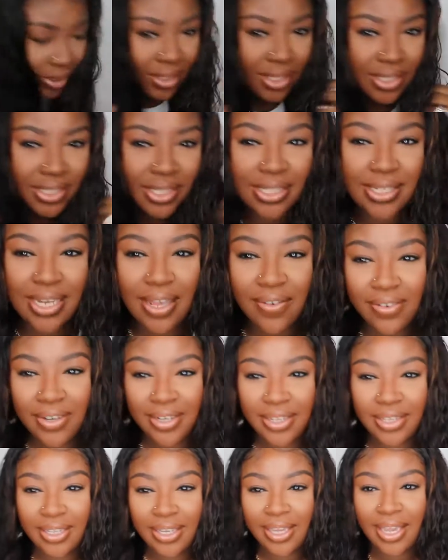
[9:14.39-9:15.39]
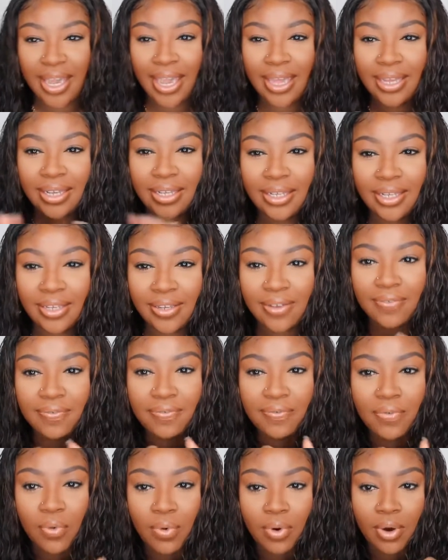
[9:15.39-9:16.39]
This is definitely a look
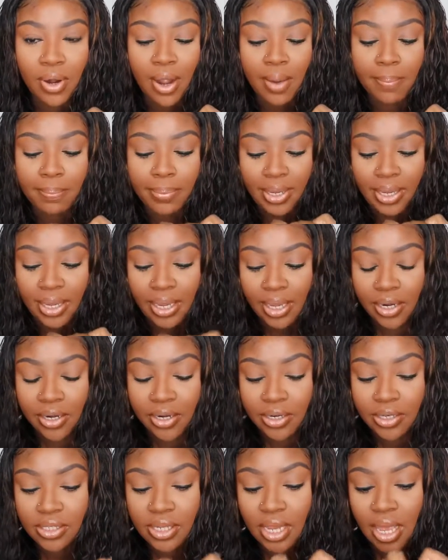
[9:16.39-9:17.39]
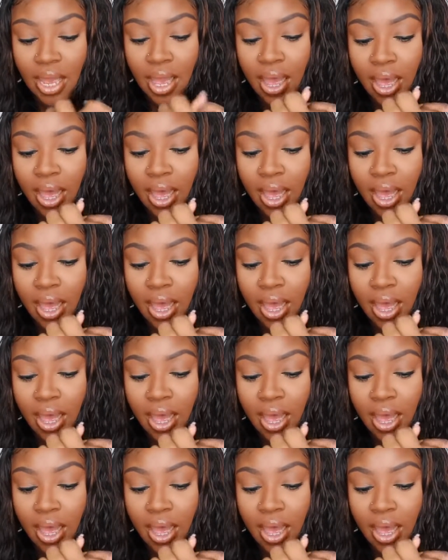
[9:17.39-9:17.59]
for beginners.